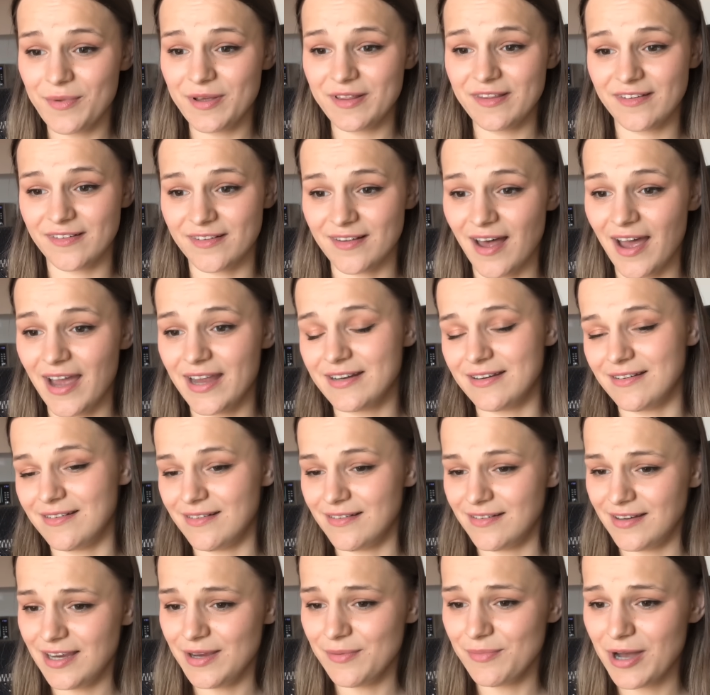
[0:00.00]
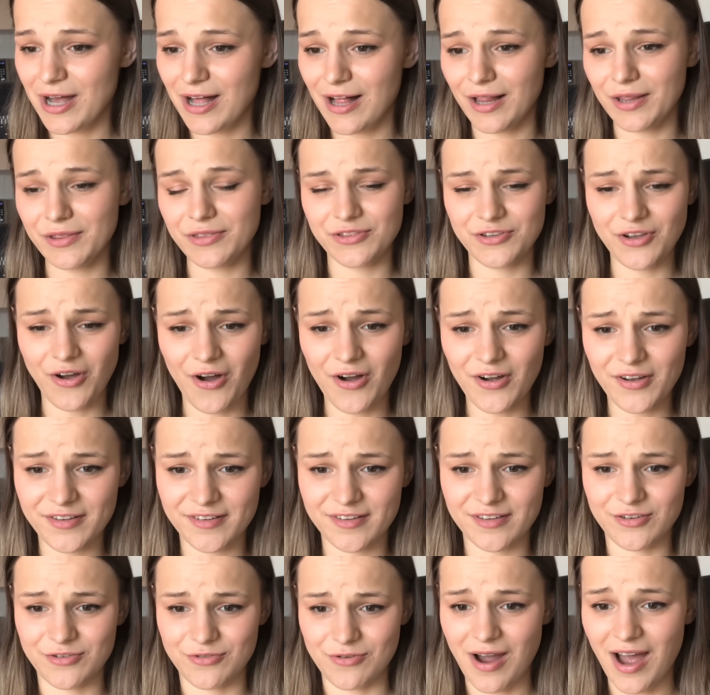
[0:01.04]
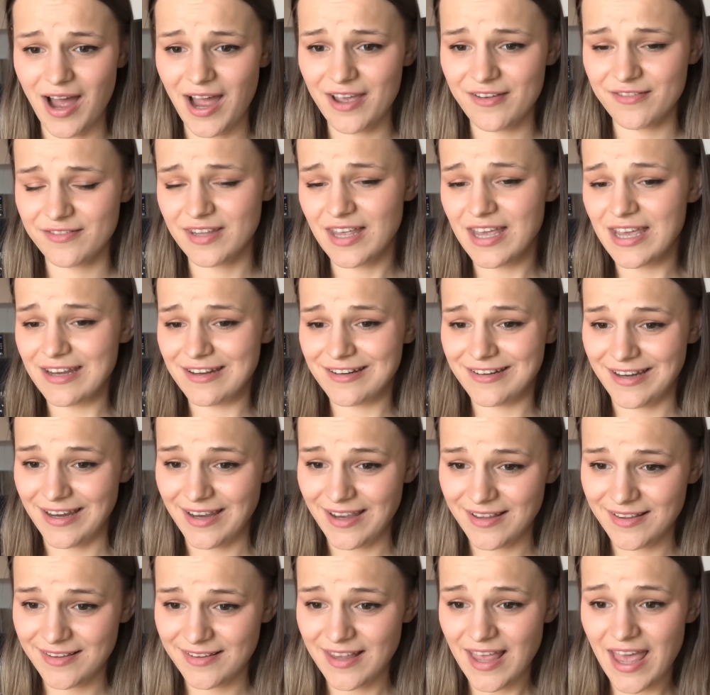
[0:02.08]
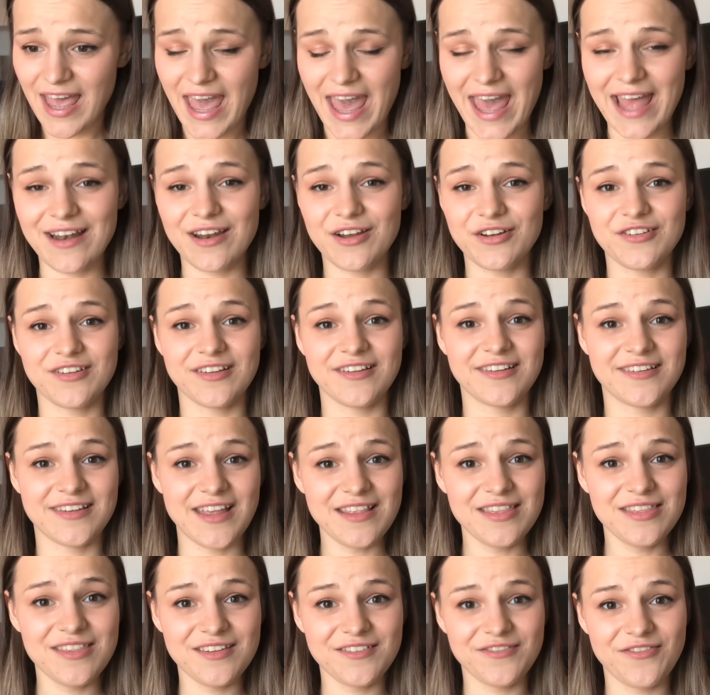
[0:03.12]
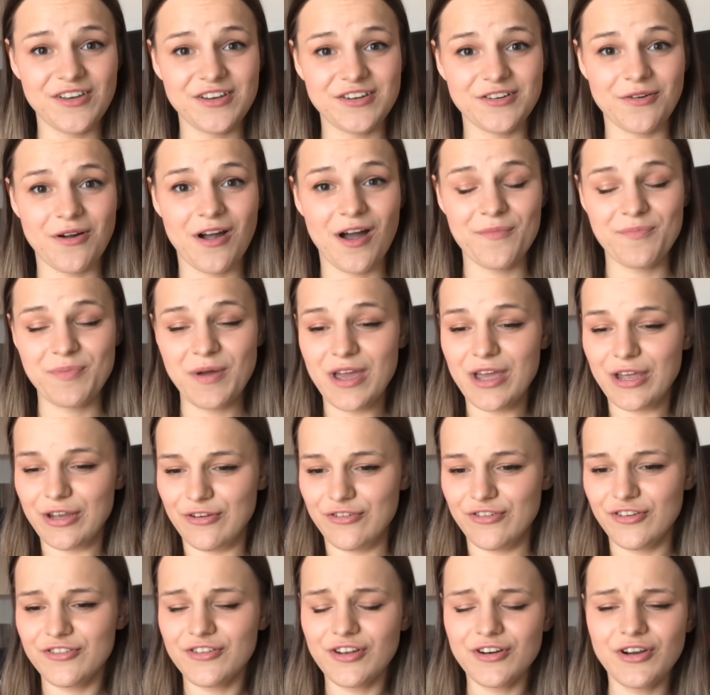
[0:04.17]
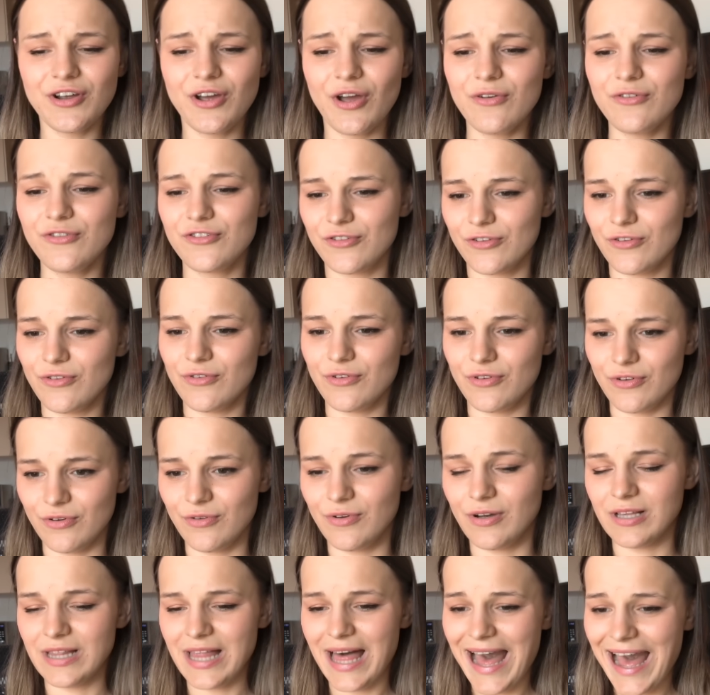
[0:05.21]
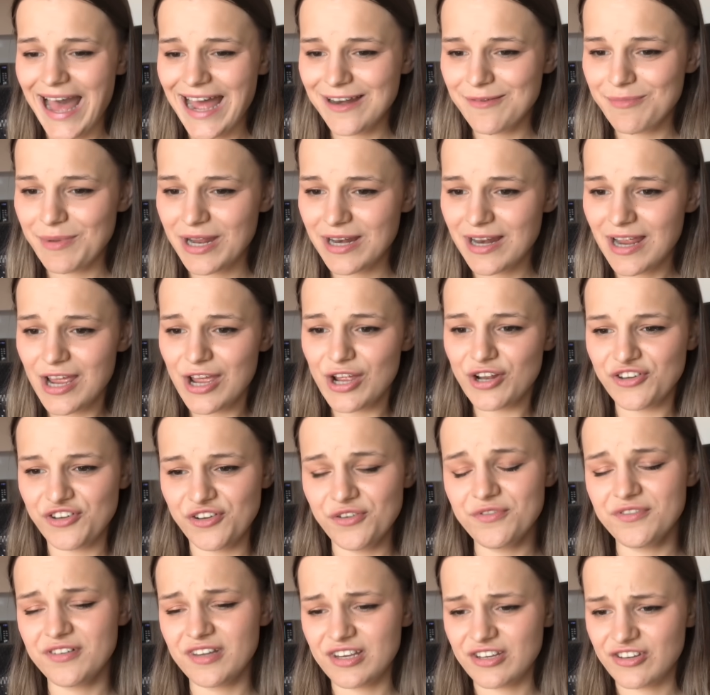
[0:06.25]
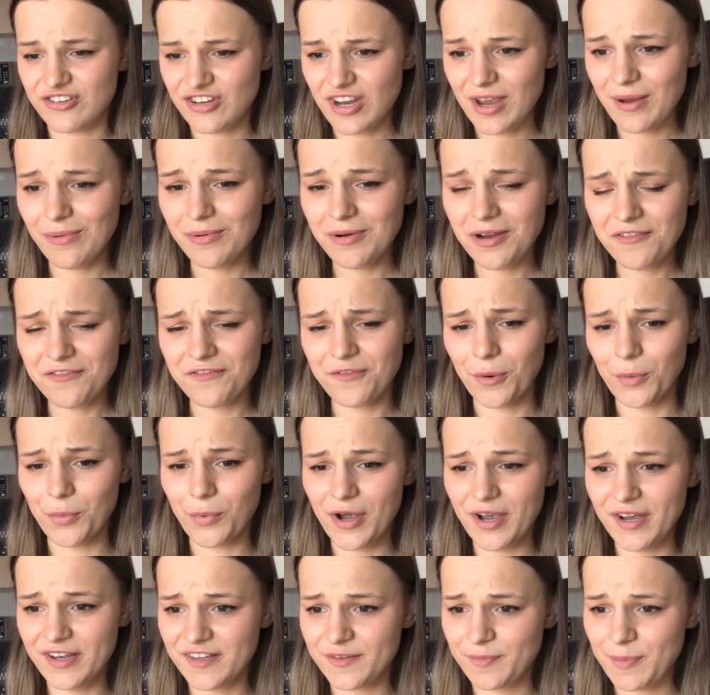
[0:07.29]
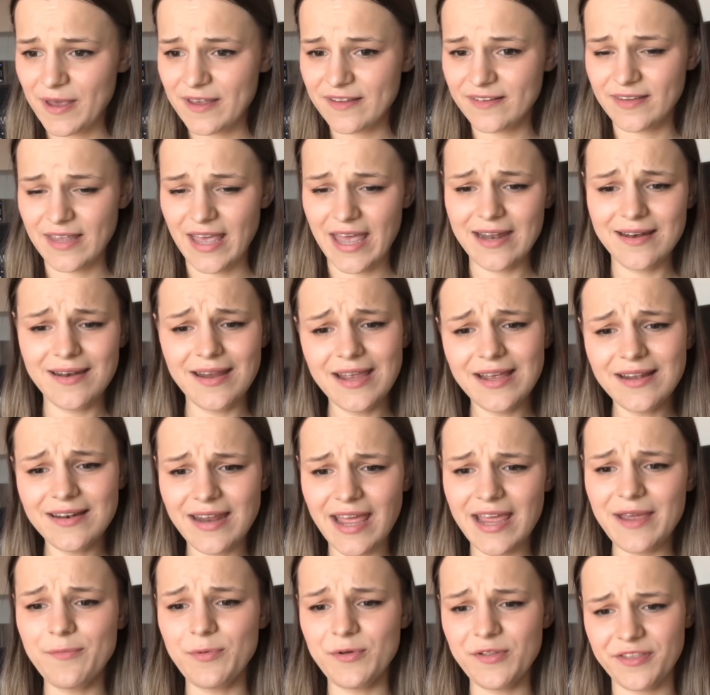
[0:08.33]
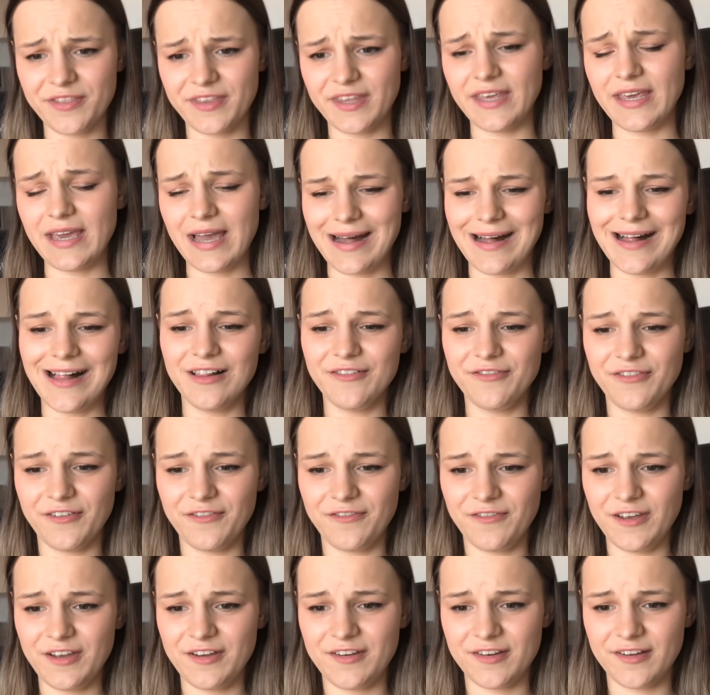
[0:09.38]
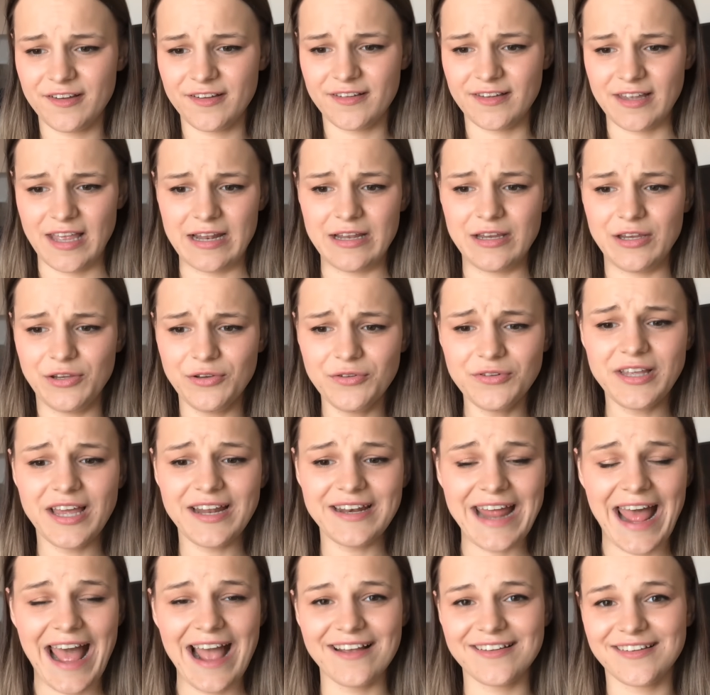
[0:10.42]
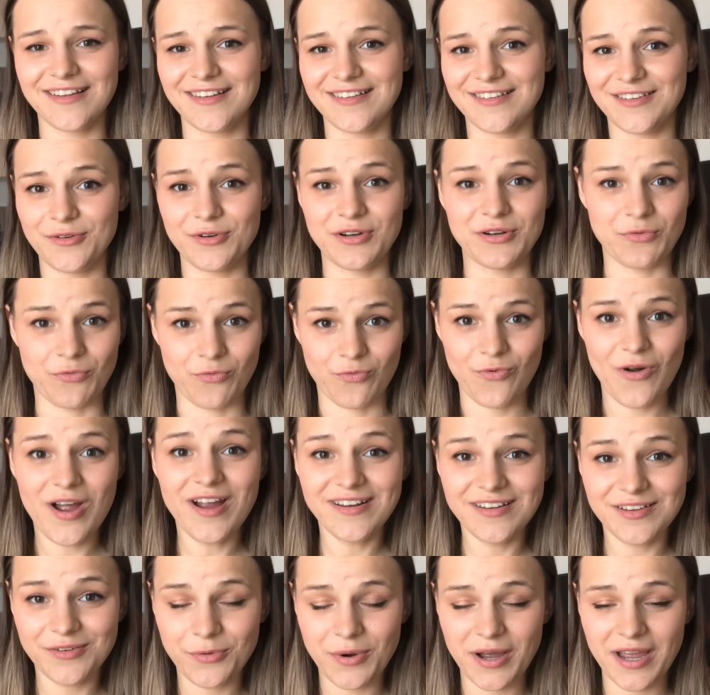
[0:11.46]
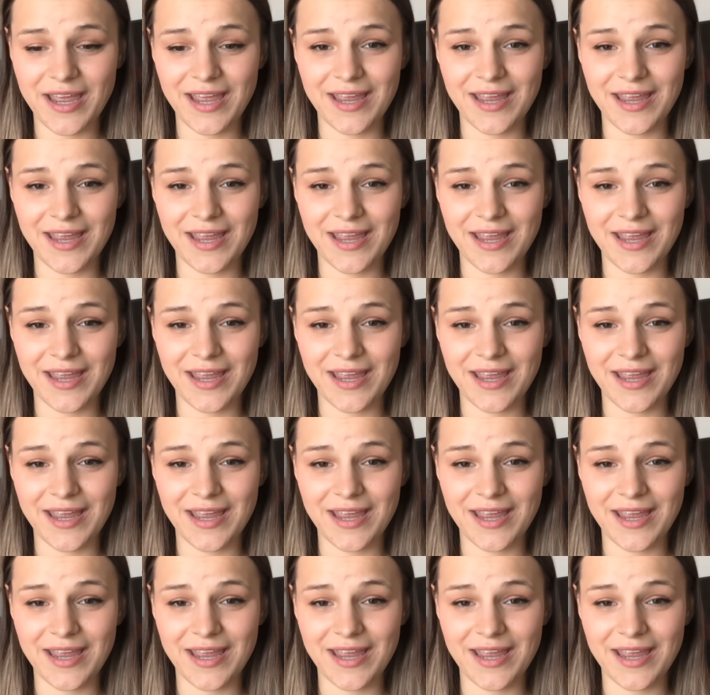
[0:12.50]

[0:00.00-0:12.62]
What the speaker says: inside Gmail, Docs, Drives, Sheets. And to set this feature up, you're just going to go to Google Admin, choose Gemini for Workspace, and enable the alpha features, and you'll get access to it right away.